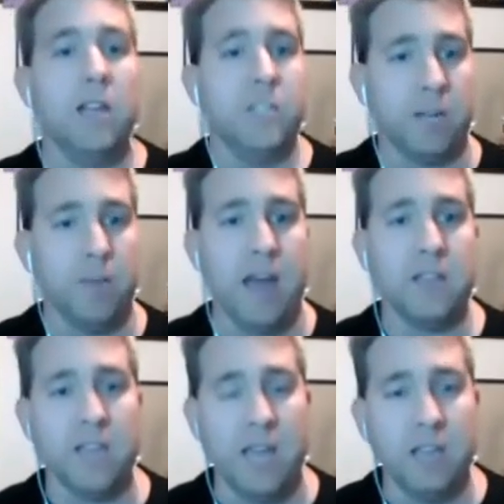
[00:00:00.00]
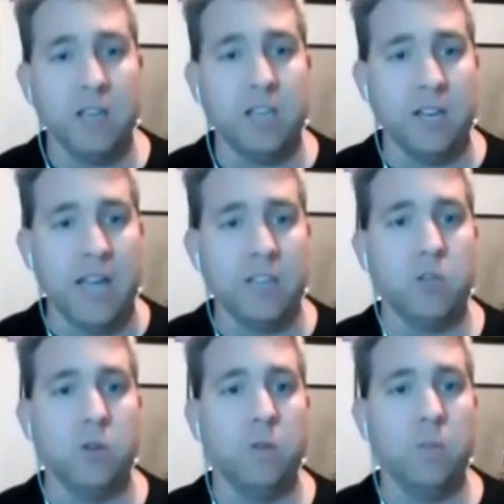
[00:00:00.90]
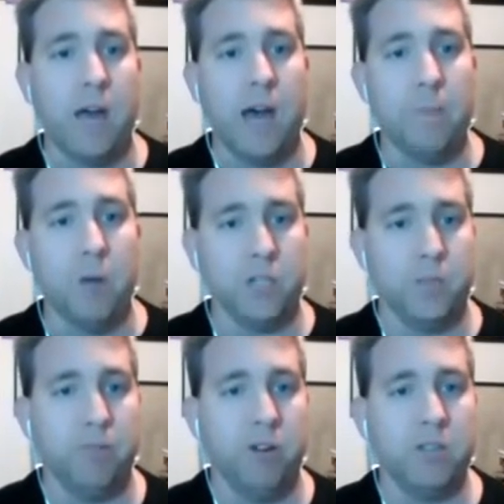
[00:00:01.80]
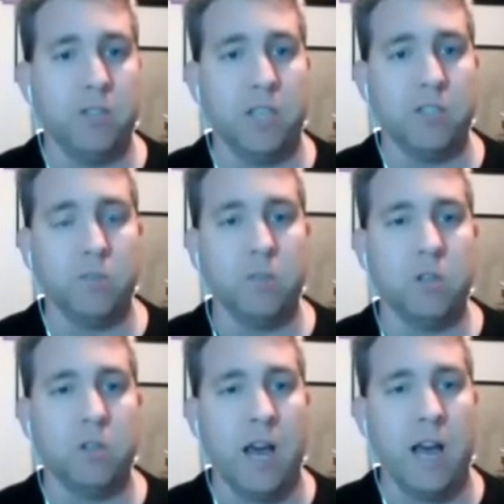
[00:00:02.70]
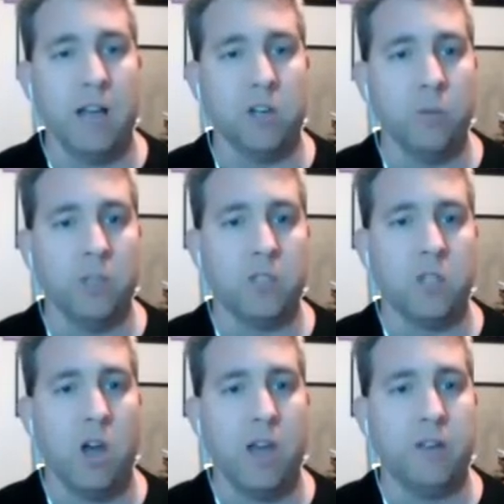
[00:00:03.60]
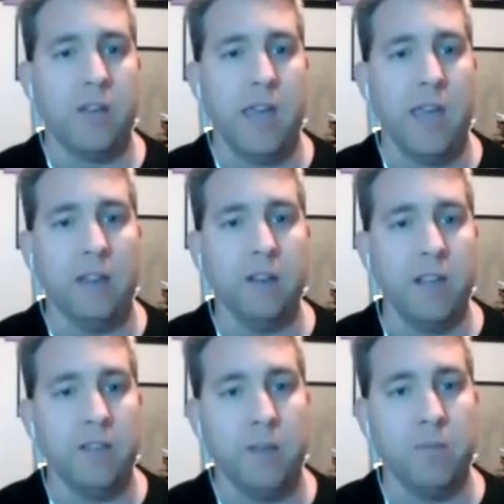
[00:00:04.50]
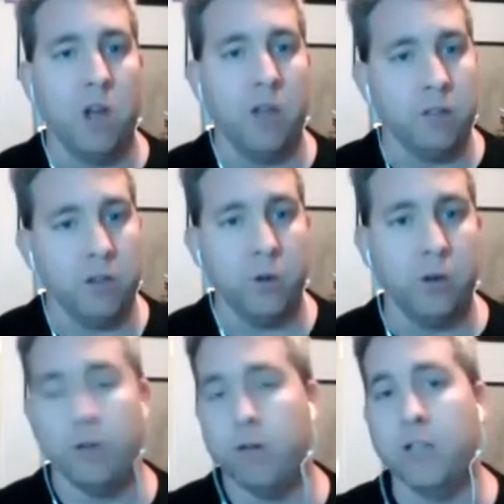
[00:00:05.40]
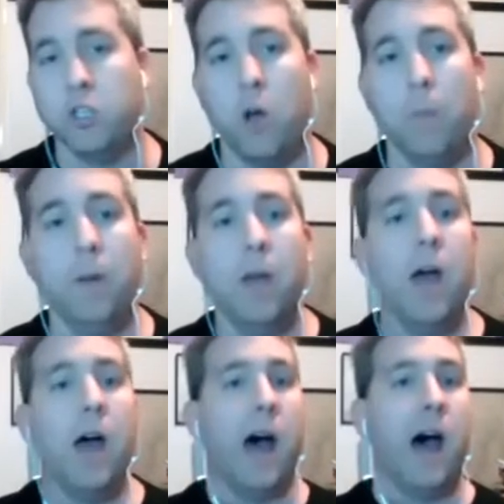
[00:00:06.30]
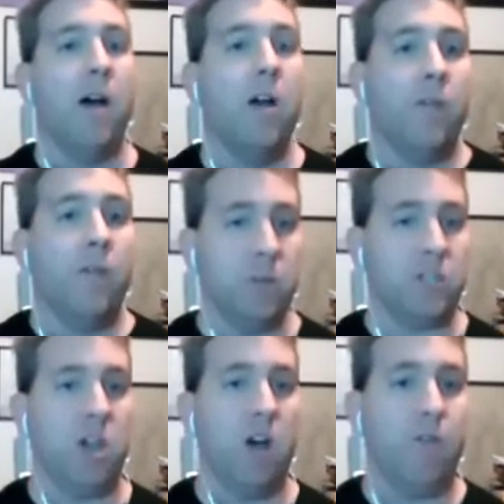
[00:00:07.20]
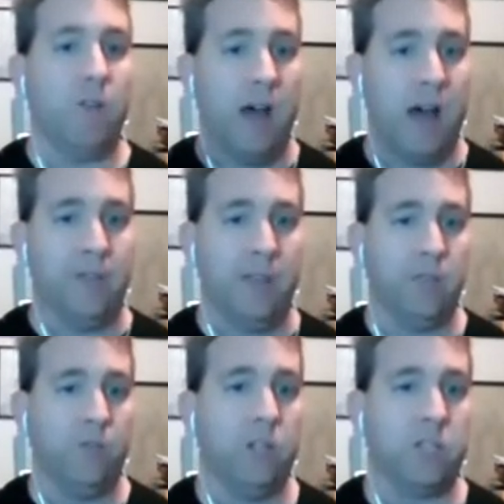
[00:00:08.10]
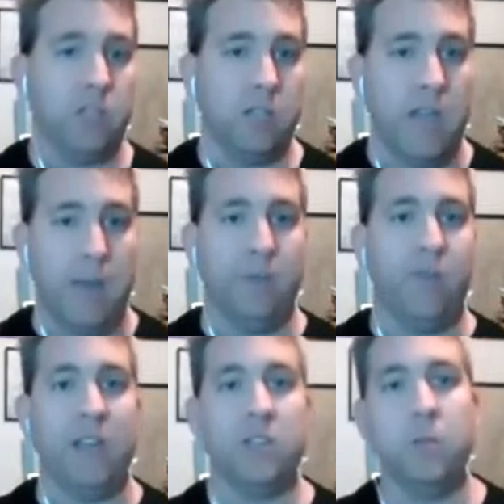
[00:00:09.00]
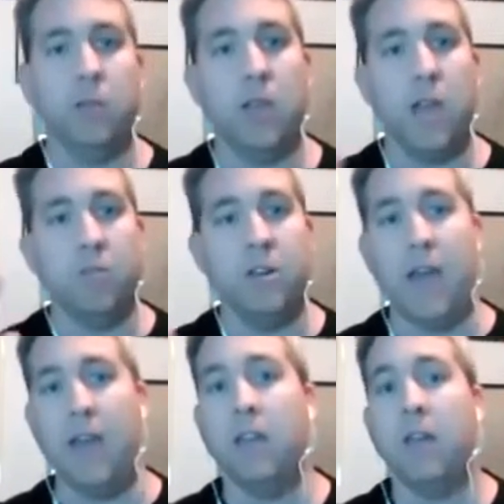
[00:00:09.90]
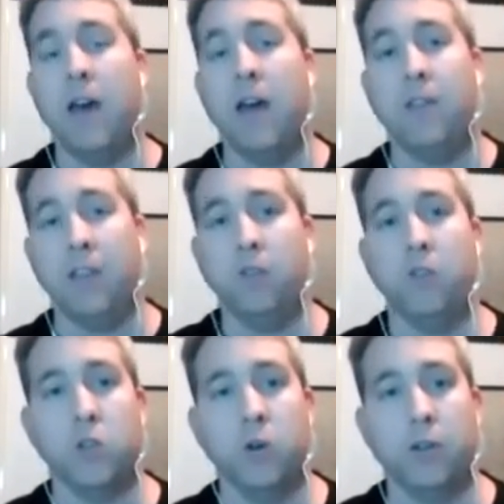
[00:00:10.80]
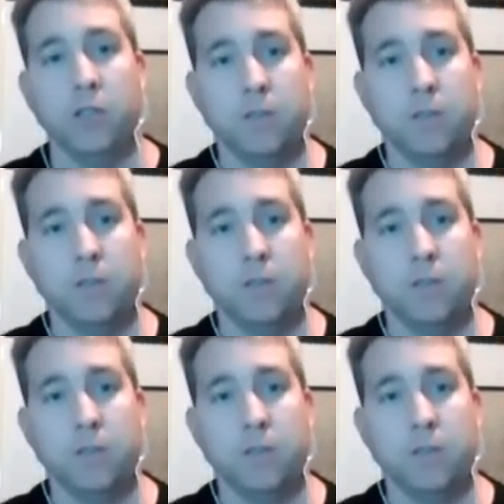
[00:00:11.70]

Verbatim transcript: check them out, say good day to them, uh, buy some drinks, get some, uh, get a sign, and let them know that you're doing a great job. Uh, from myself, uh, thank you for listening. Happy me, and Rene, uh, thank you for joining us.